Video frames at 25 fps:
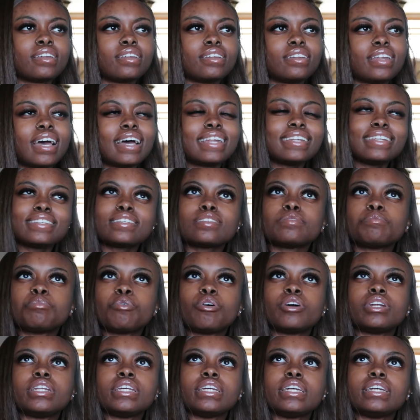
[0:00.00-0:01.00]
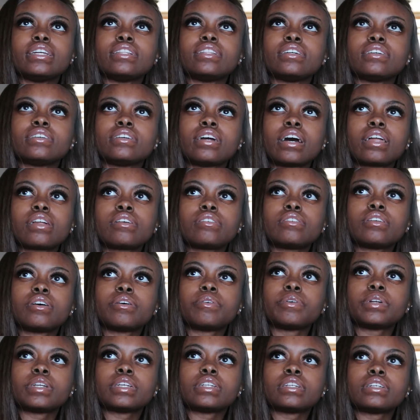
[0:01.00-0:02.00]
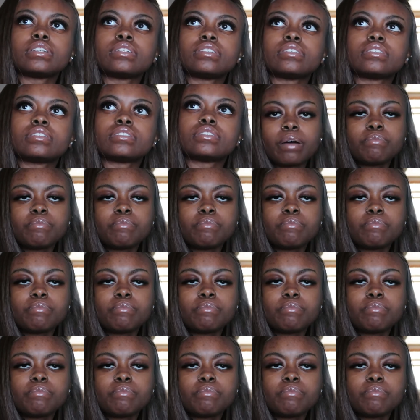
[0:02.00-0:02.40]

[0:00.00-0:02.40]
not disappointed either. I don't know what it is.